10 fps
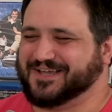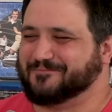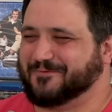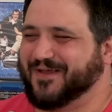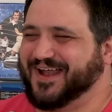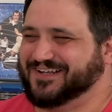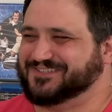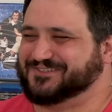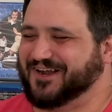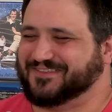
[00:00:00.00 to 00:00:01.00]
the upper body
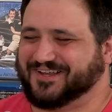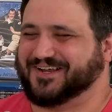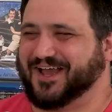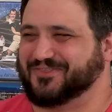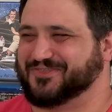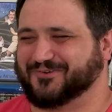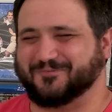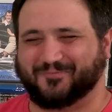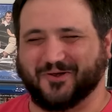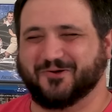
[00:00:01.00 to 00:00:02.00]
strength to cut through
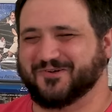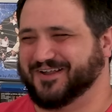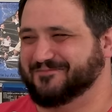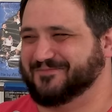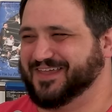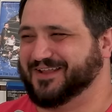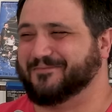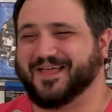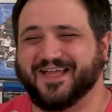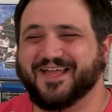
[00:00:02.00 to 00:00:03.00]
bone and meat.
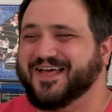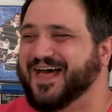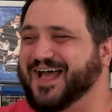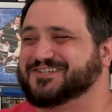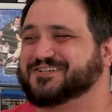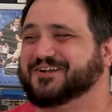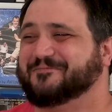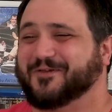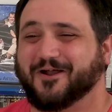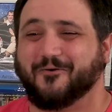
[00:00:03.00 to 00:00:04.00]
I'm like, that should
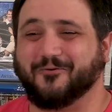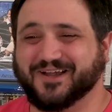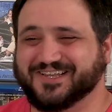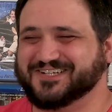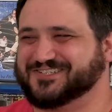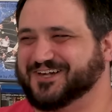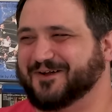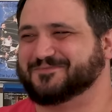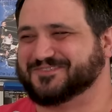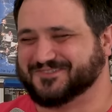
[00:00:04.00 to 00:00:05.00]
have been a really
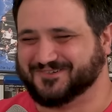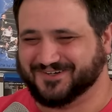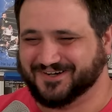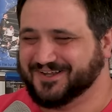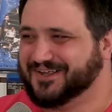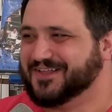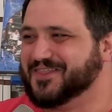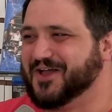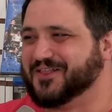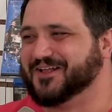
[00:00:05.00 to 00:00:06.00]
sharp sword.
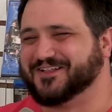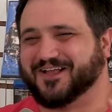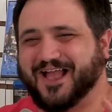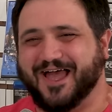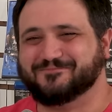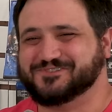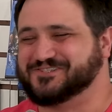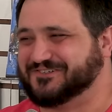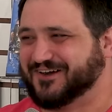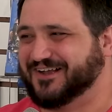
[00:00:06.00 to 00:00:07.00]
Maybe look, I'm
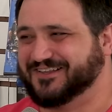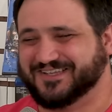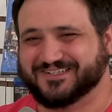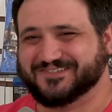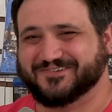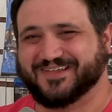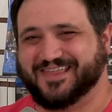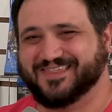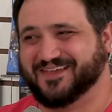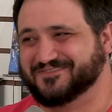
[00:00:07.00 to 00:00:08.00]
struggling to do
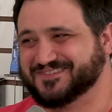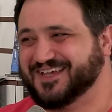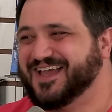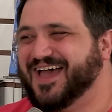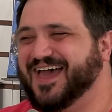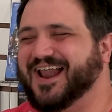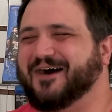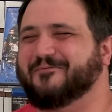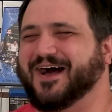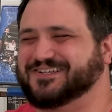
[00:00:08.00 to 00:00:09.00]
deadlifts. And
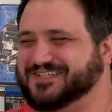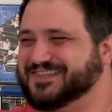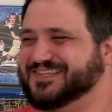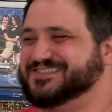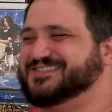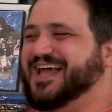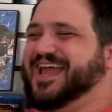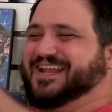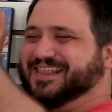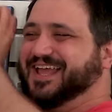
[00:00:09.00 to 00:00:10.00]
I'm watching this
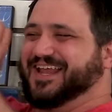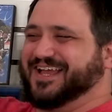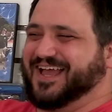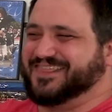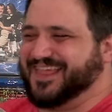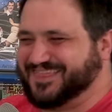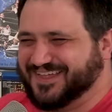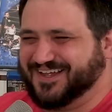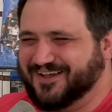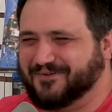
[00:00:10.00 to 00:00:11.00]
tiny lady cut that
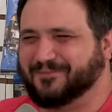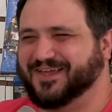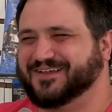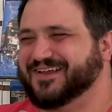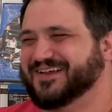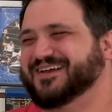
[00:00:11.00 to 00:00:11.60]
thing off, and I'm like,